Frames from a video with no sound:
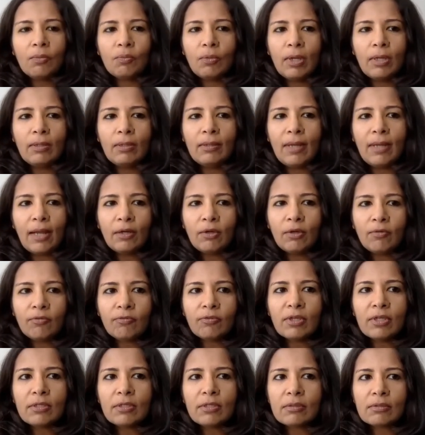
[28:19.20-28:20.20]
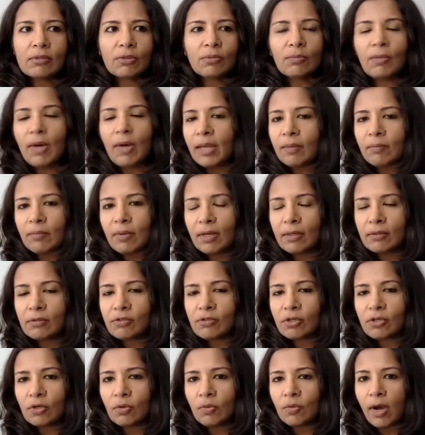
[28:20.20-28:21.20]
None of this, to my mind,
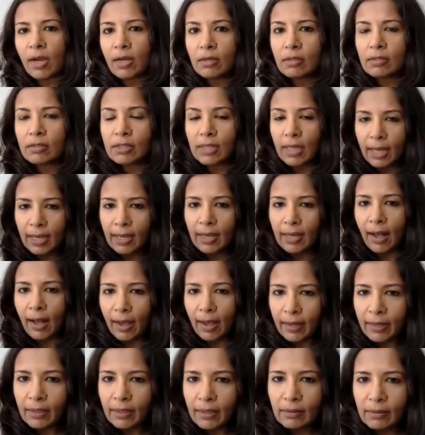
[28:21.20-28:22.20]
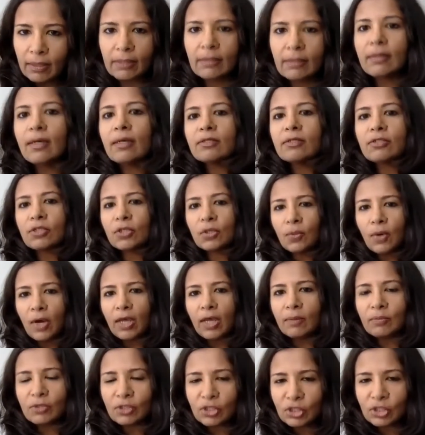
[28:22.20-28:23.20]
requires AI. It does
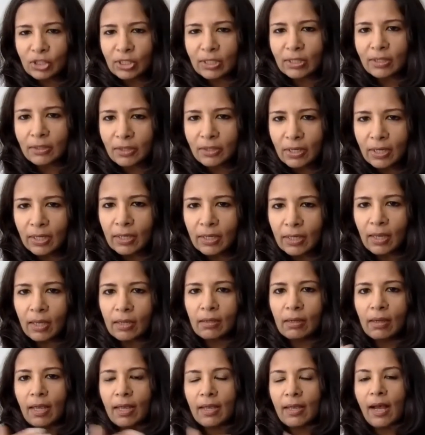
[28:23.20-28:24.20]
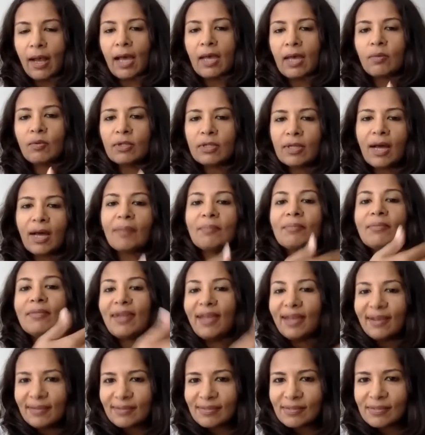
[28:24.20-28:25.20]
require machine learning, and AI will come
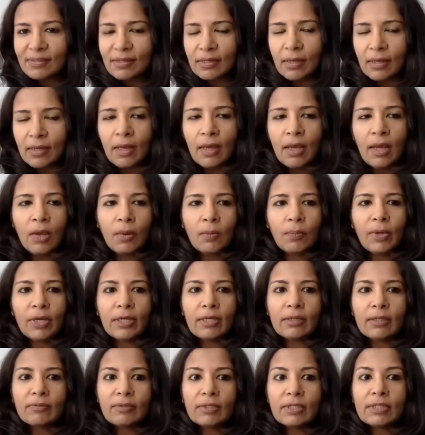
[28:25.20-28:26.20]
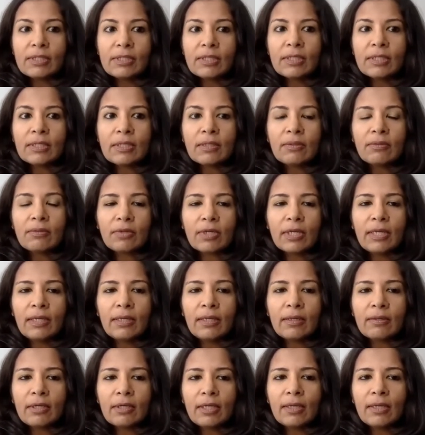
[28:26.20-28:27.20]
next. But this is a
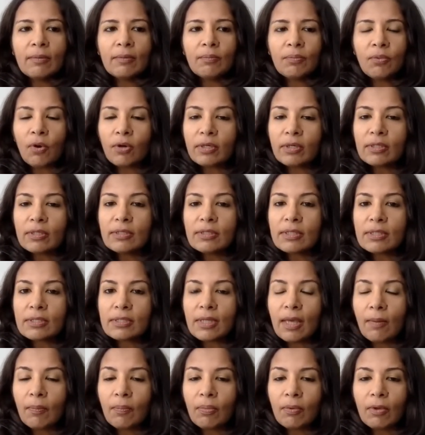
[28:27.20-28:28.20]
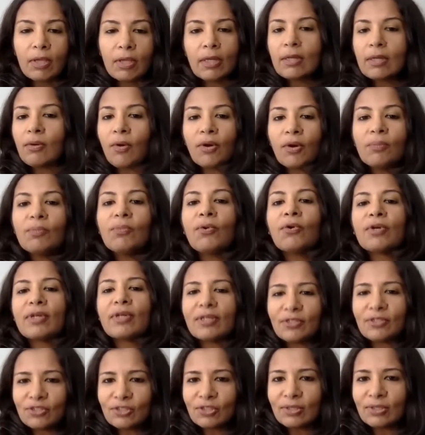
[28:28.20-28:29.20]
really, really important step in an
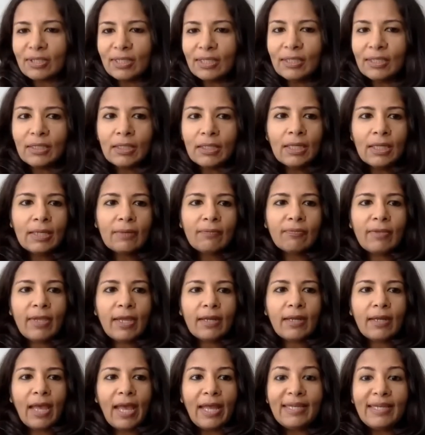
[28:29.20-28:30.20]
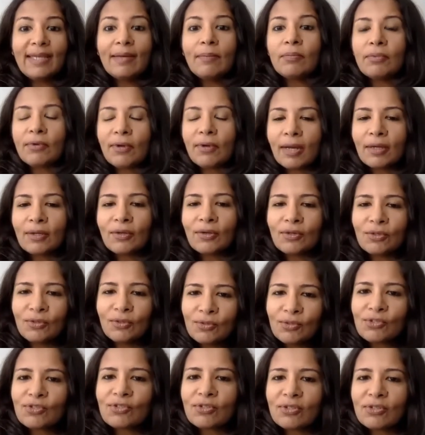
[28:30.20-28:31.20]
onboarding journey that any brand could
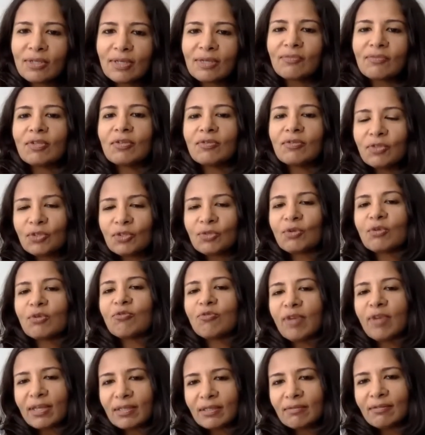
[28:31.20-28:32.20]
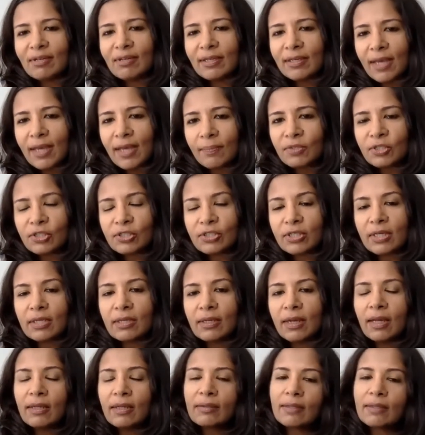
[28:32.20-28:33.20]
use today if they were to effectively capture data
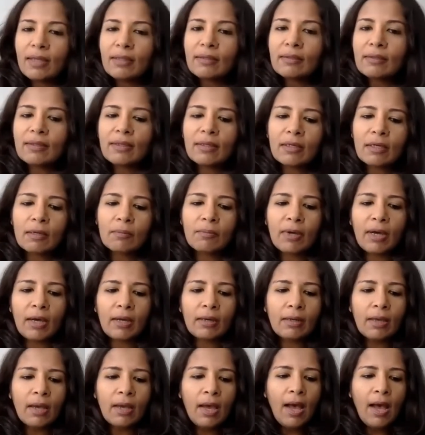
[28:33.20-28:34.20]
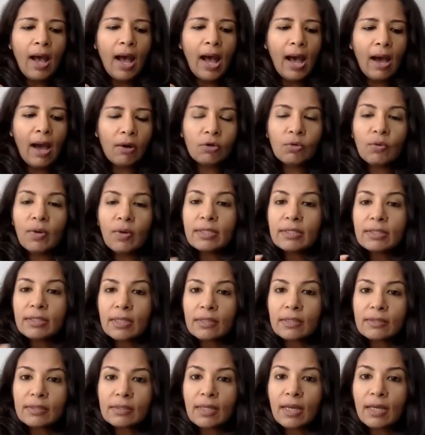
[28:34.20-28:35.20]
and then think about, how do I
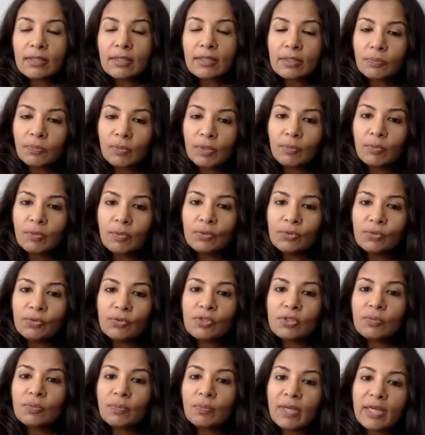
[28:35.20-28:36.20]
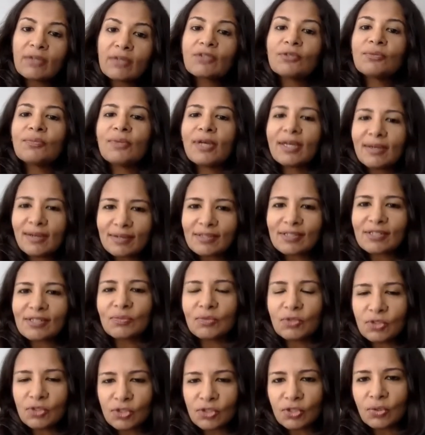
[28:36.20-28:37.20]
sensitize the people who speak to my
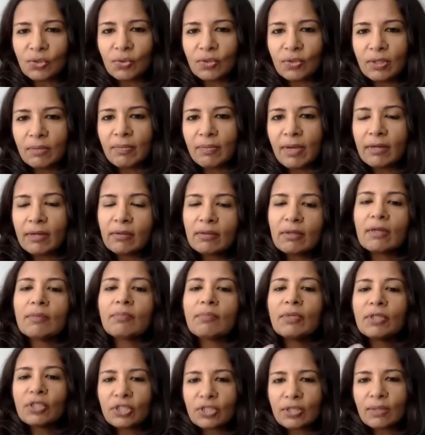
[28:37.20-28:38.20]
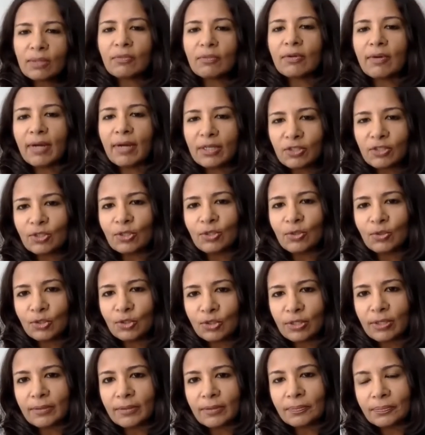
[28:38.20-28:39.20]
customers to know them better and pitch them the right solution?